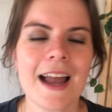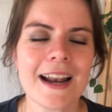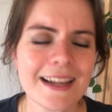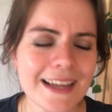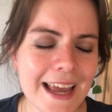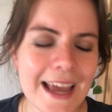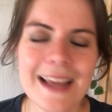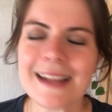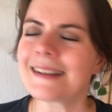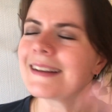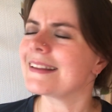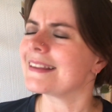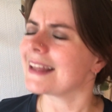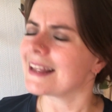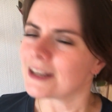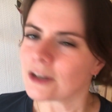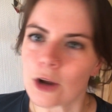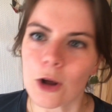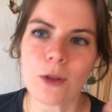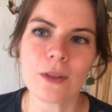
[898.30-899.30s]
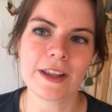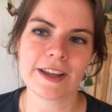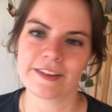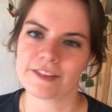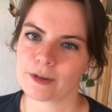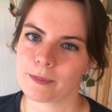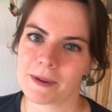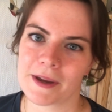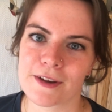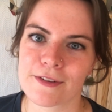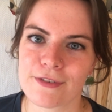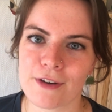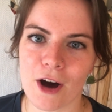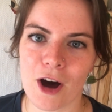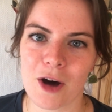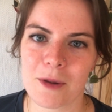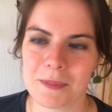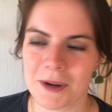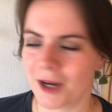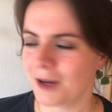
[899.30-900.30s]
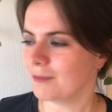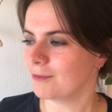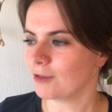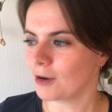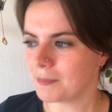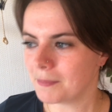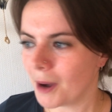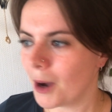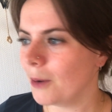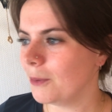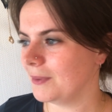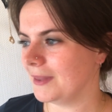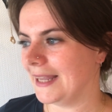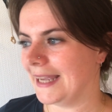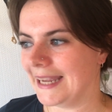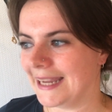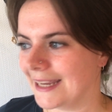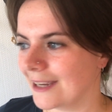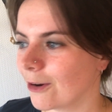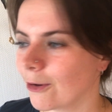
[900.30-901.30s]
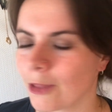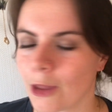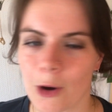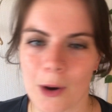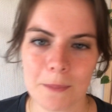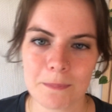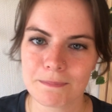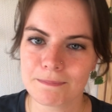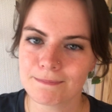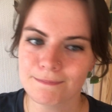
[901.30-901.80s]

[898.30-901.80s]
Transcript: And again, they're not linked to Big Pharma remotely, although I'm